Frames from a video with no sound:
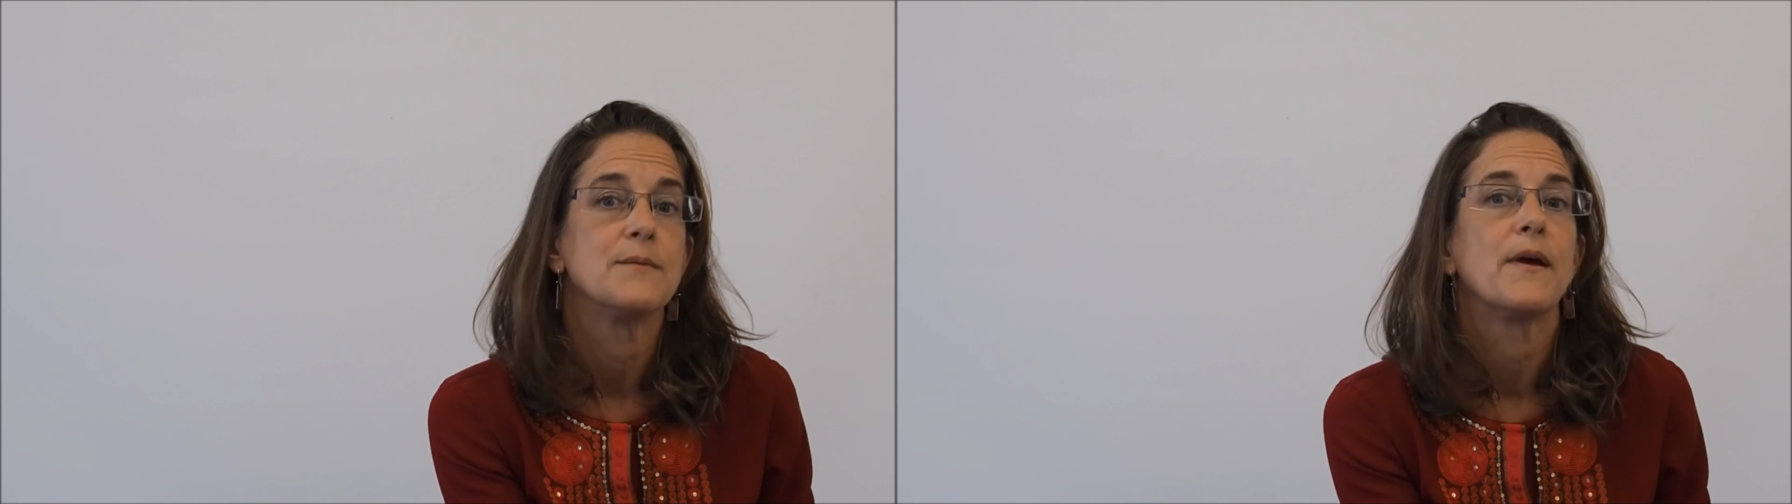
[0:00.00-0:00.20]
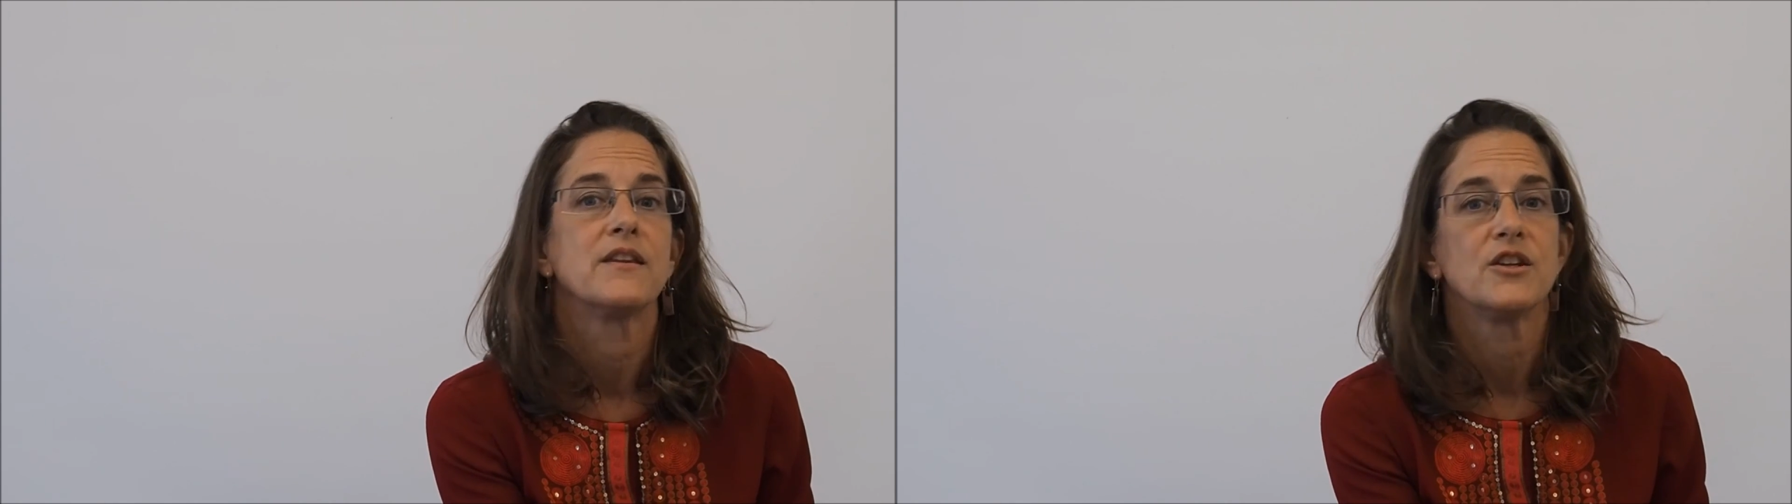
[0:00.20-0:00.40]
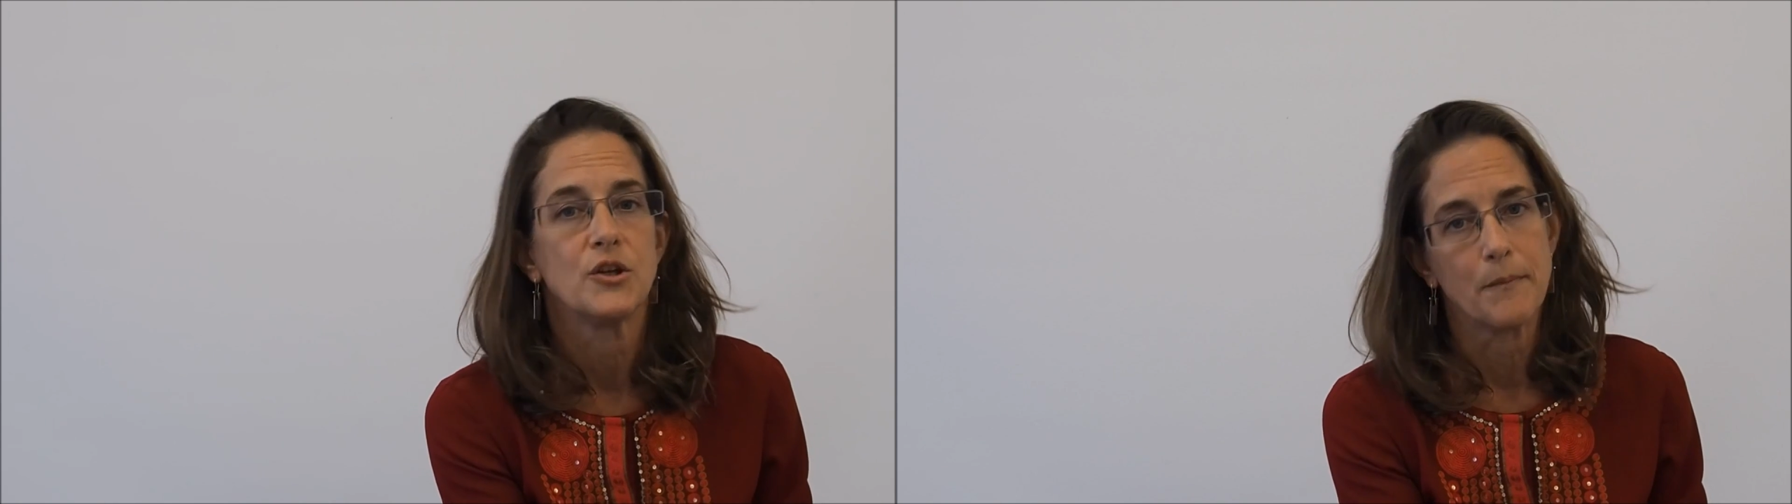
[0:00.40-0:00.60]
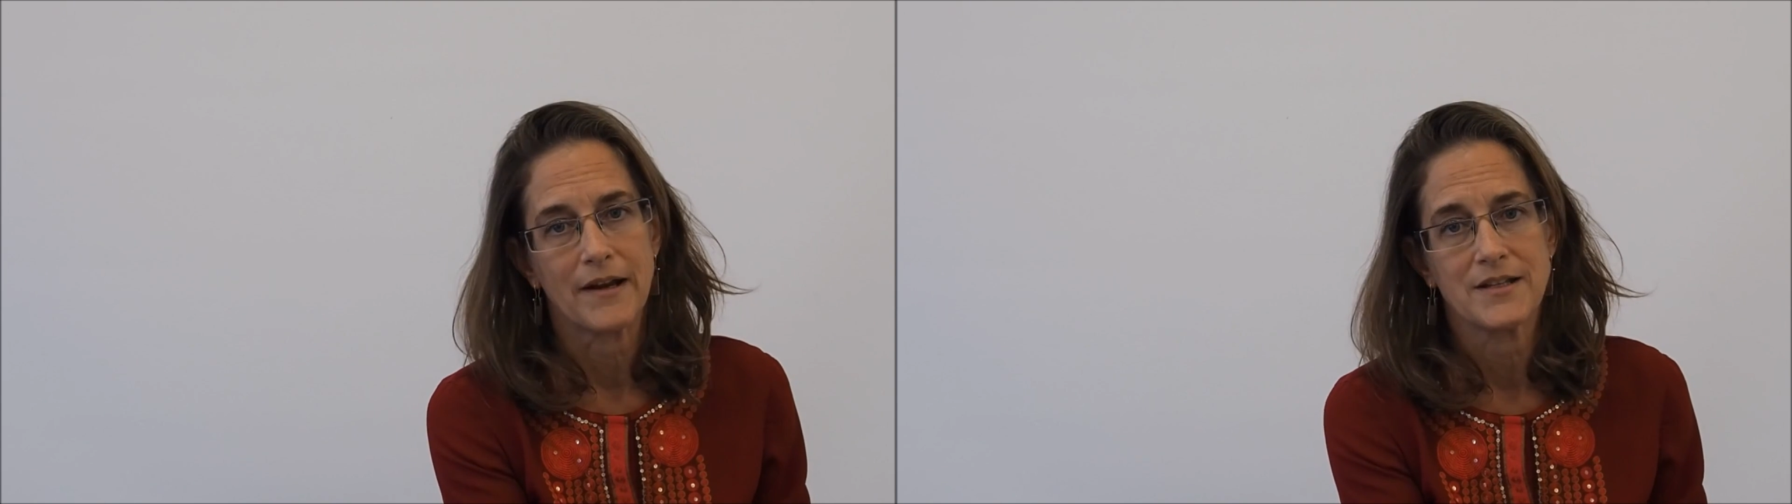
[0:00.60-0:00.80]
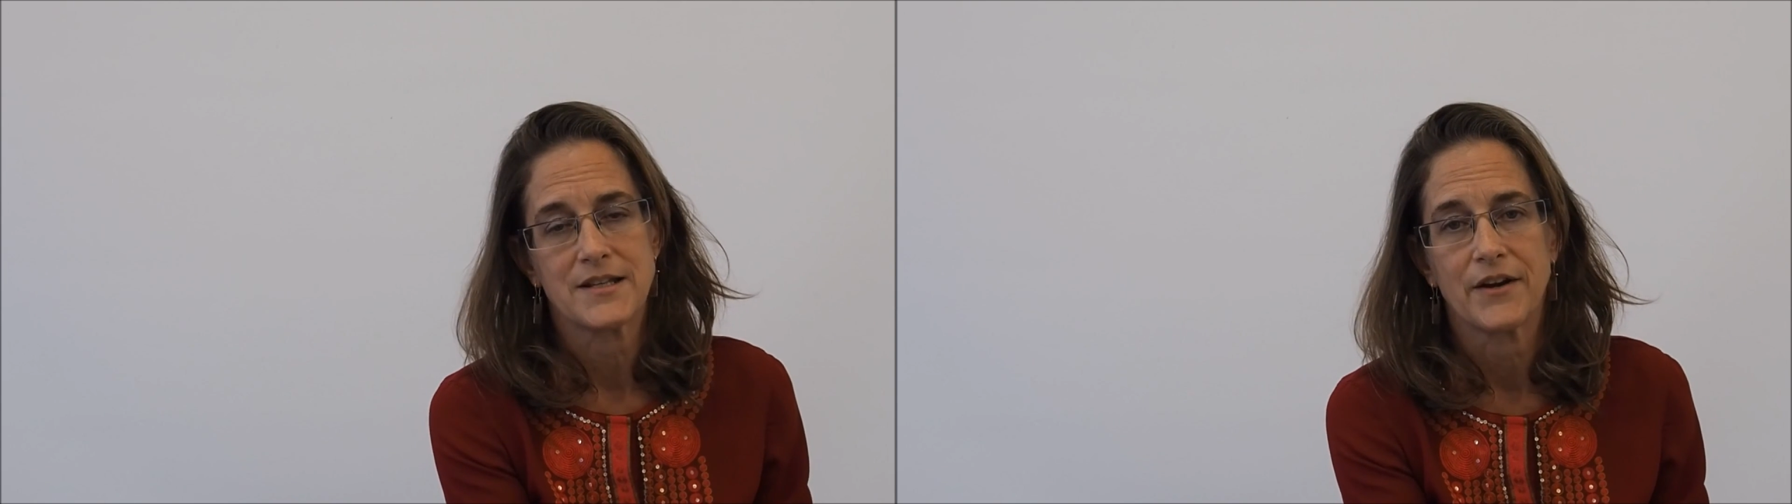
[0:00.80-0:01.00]
and the
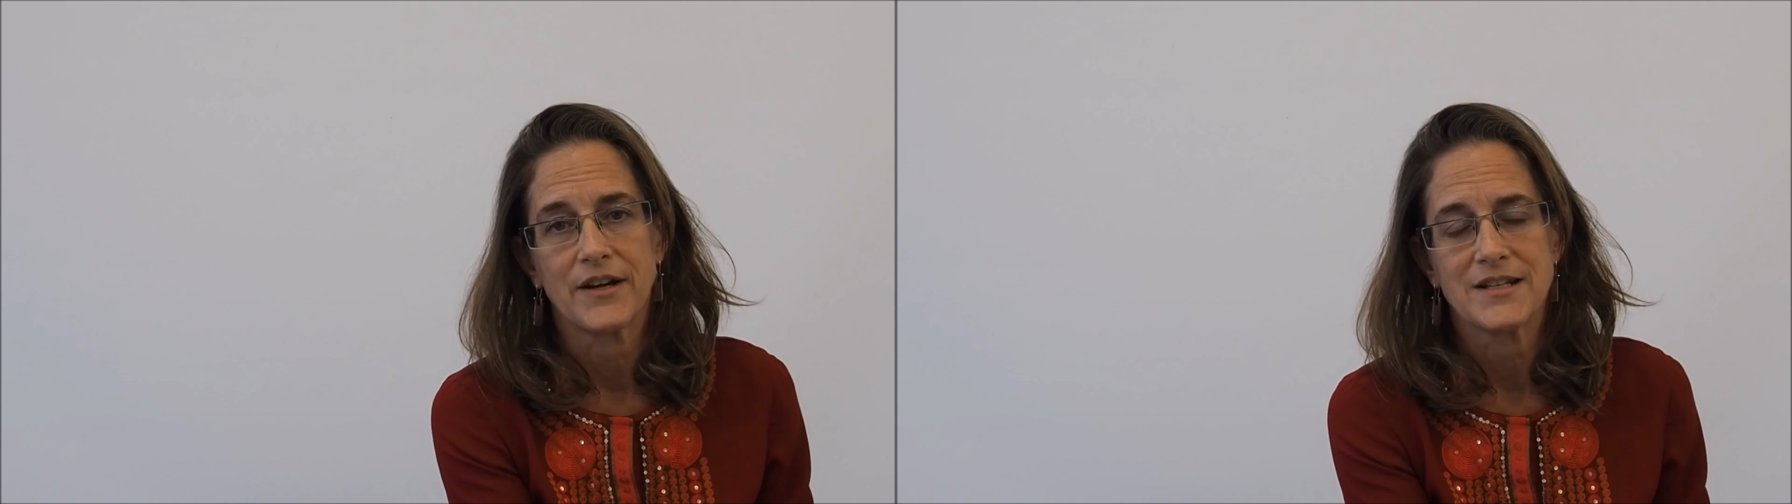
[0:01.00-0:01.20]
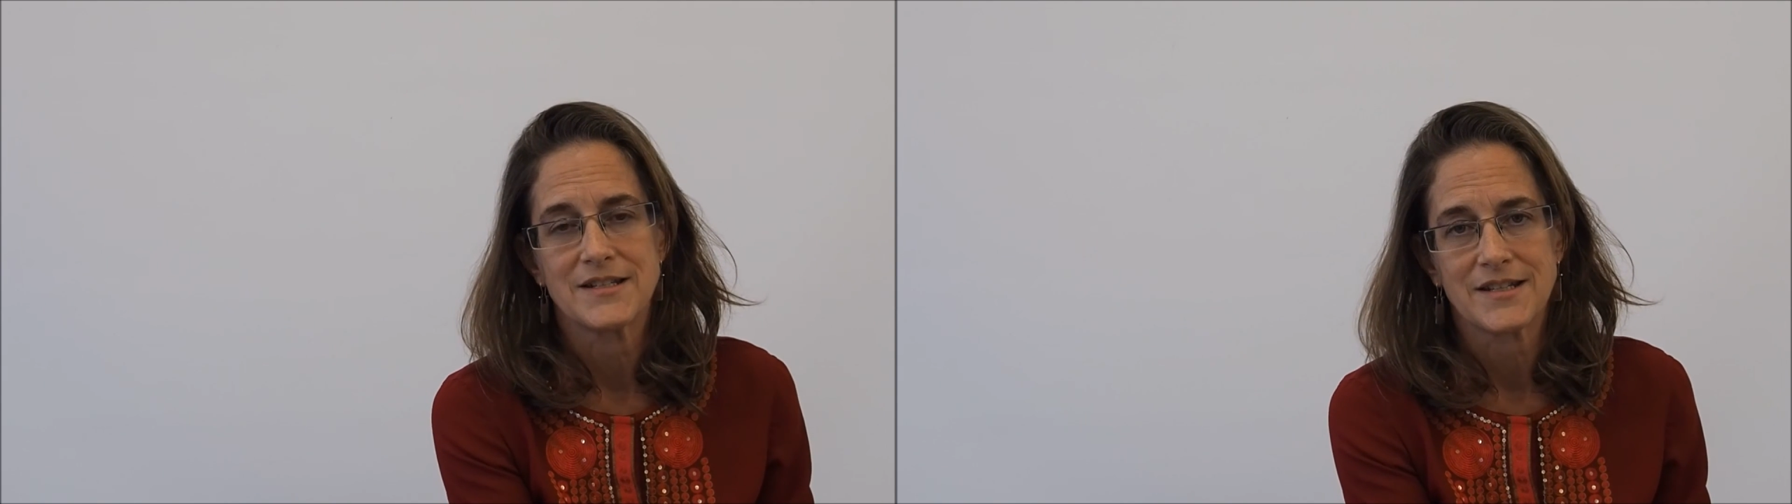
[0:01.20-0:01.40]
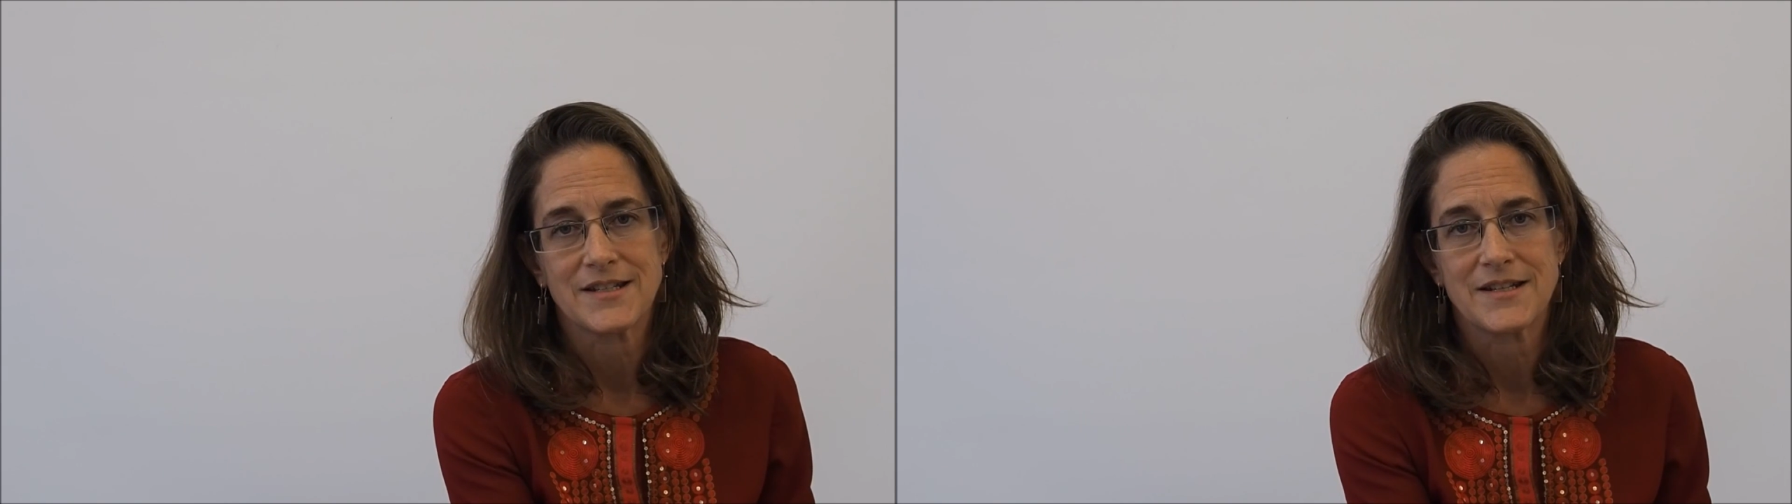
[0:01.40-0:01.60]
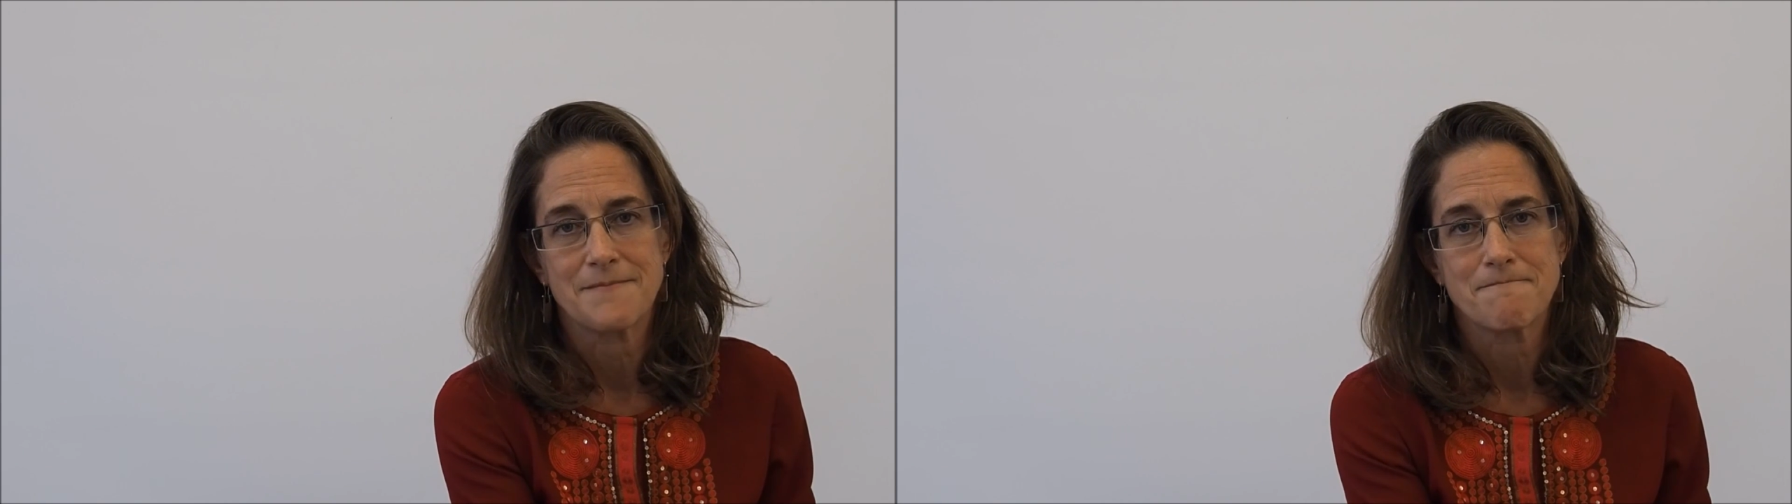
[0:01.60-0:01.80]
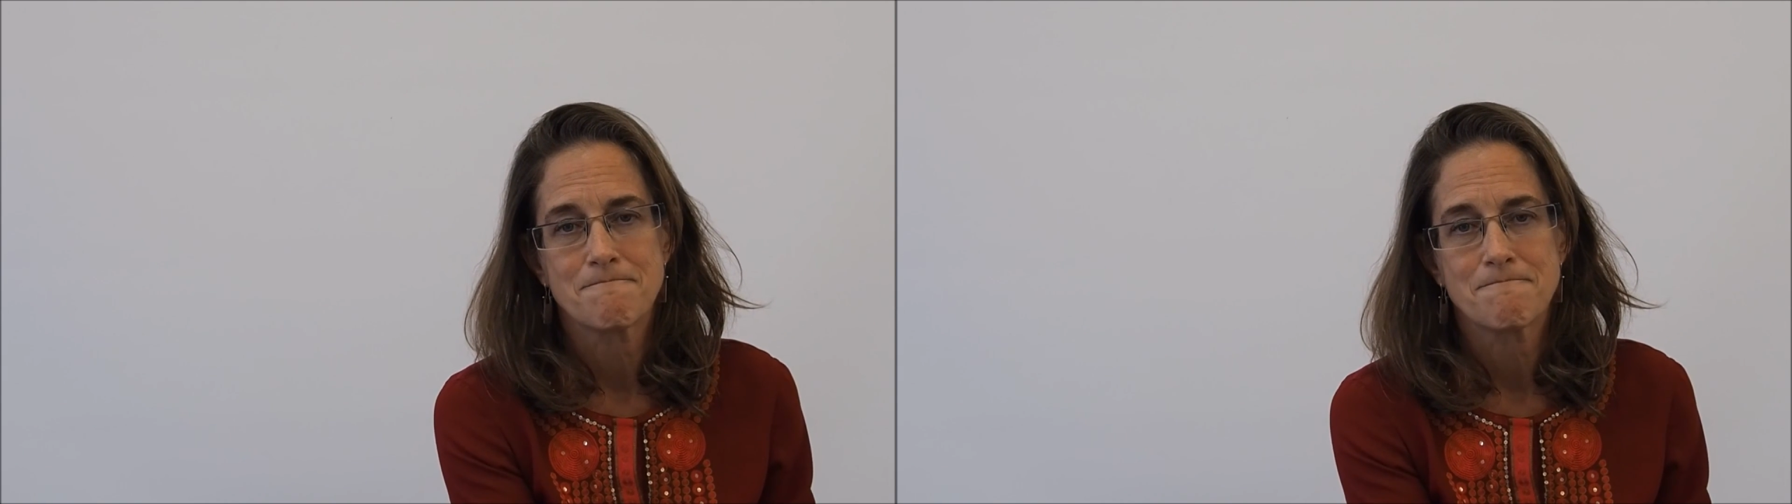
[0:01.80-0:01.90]
humanitarian system.